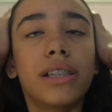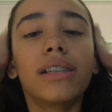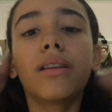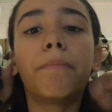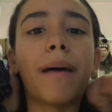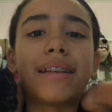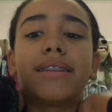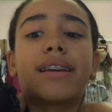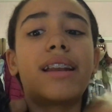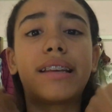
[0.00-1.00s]
This is the
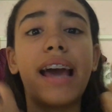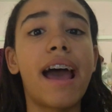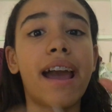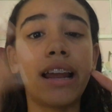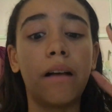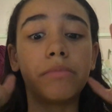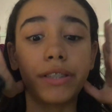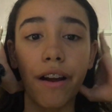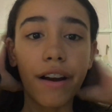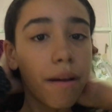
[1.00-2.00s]
best it could get and I'm
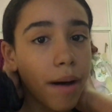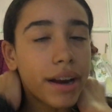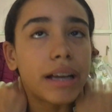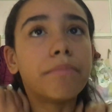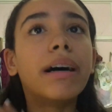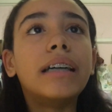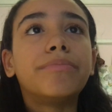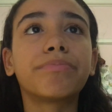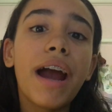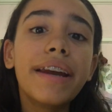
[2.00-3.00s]
sorry about it. But
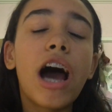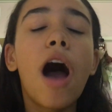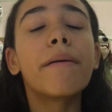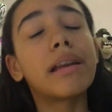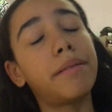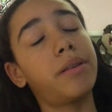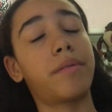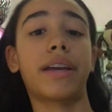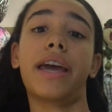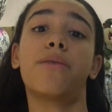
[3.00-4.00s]
right now I'm gonna be
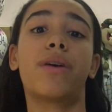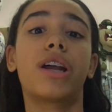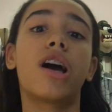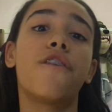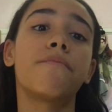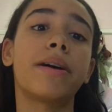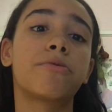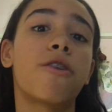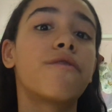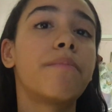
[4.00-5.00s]
doing a what I got for my
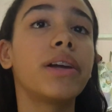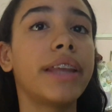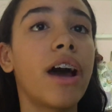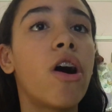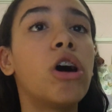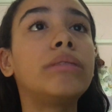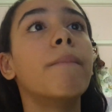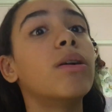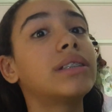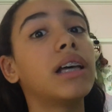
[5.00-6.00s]
12th birthday haul.
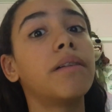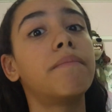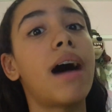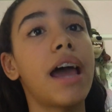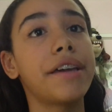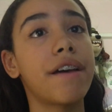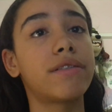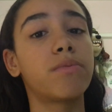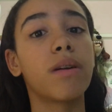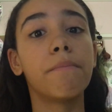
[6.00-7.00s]
Most of my
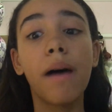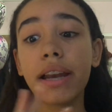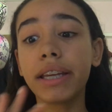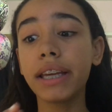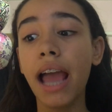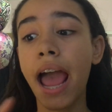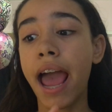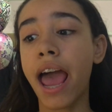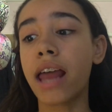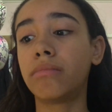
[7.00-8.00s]
gifts were money
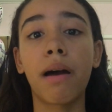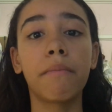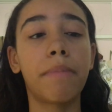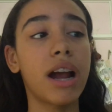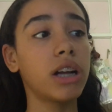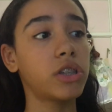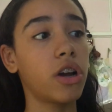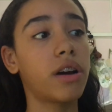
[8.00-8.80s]
and my parents are